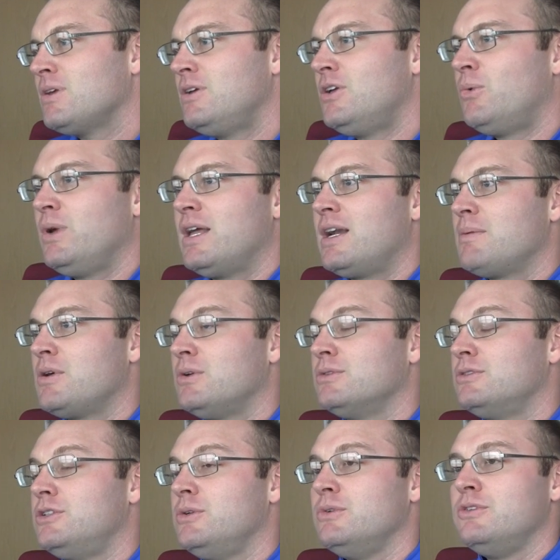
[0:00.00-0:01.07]
you know, we ended up
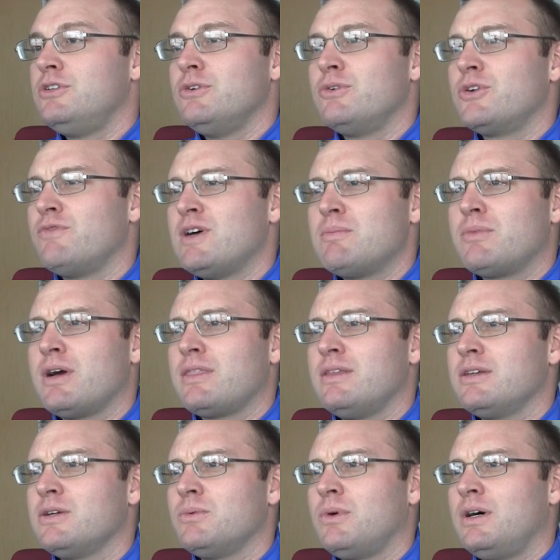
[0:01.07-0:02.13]
going 2-2 in November, I
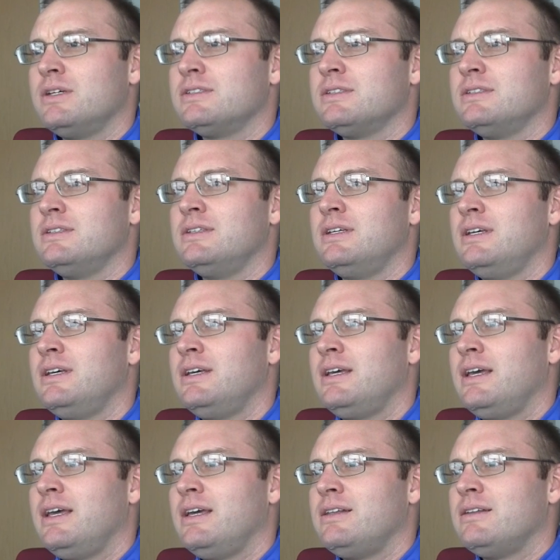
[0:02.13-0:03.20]
think it was, and
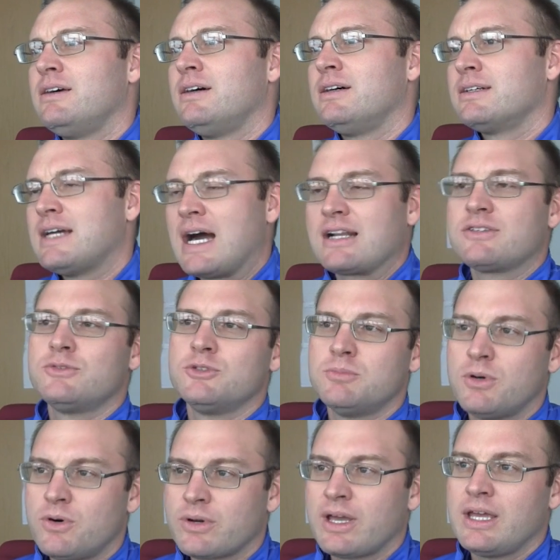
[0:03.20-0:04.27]
got us to a
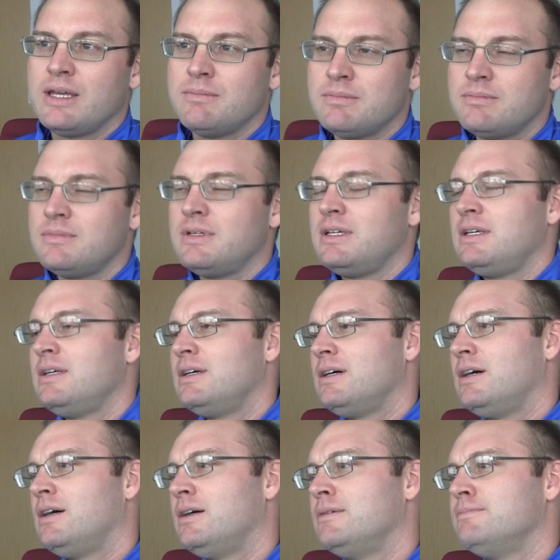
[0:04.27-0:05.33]
bowl game.
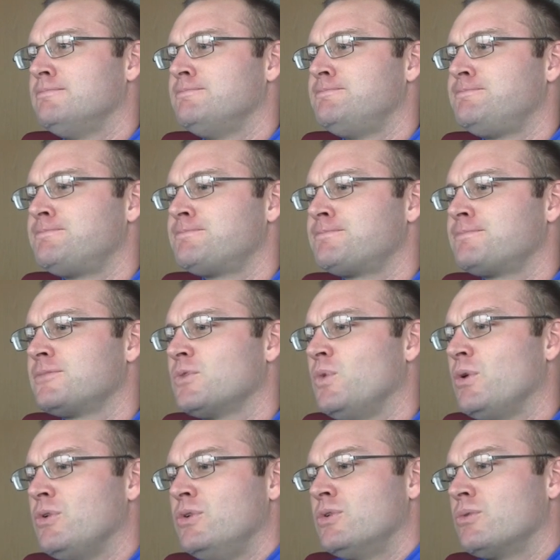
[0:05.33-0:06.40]

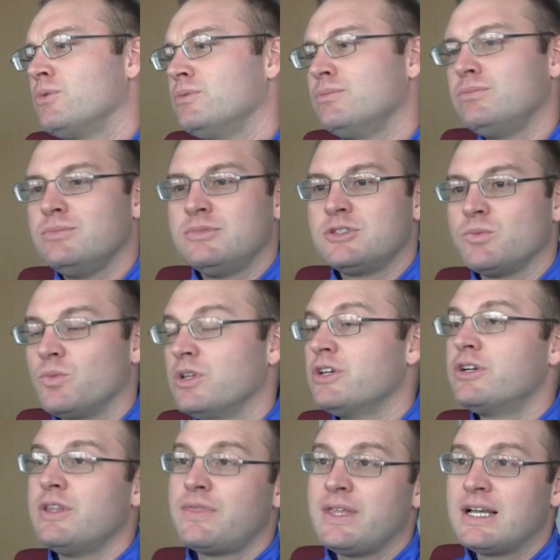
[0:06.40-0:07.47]
We were doing some really
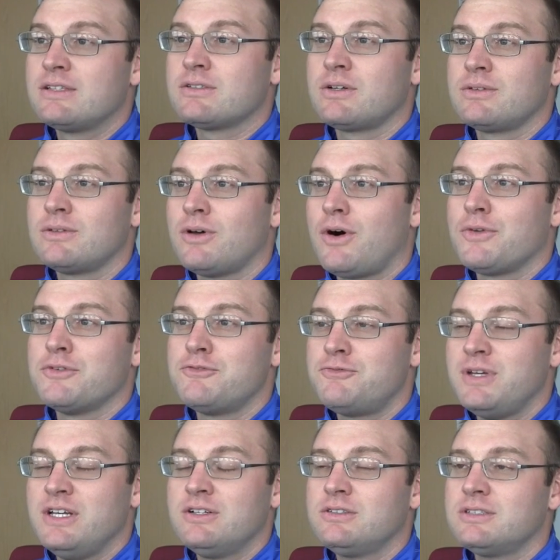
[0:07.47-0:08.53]
good things on the
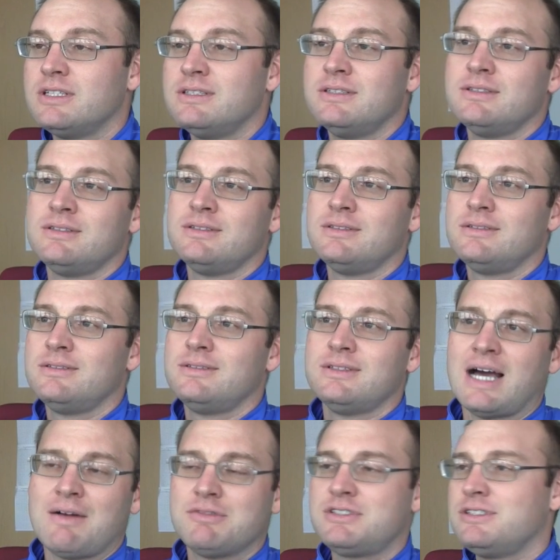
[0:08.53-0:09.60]
field, and
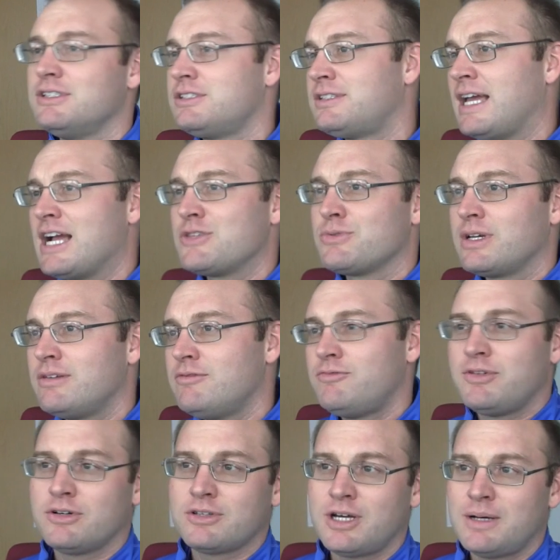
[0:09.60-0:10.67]
obviously the stands were getting
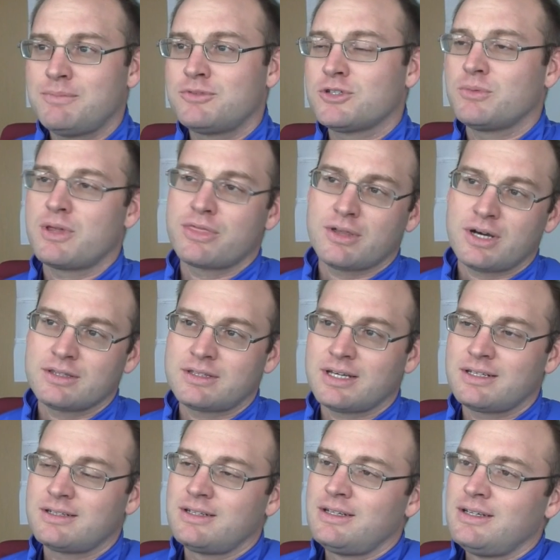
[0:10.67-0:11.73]
filled up, so we thought
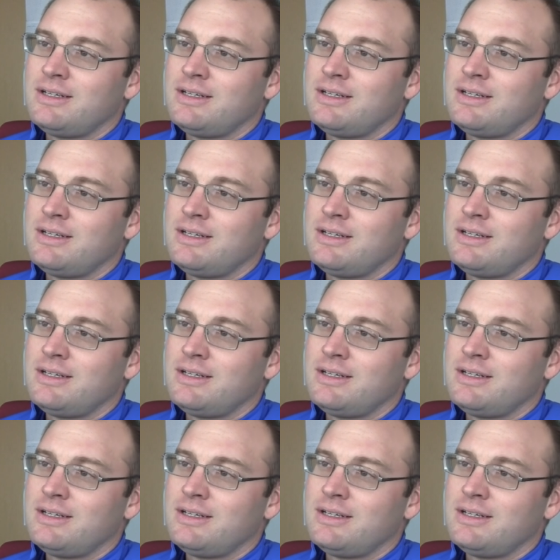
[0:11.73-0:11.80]
that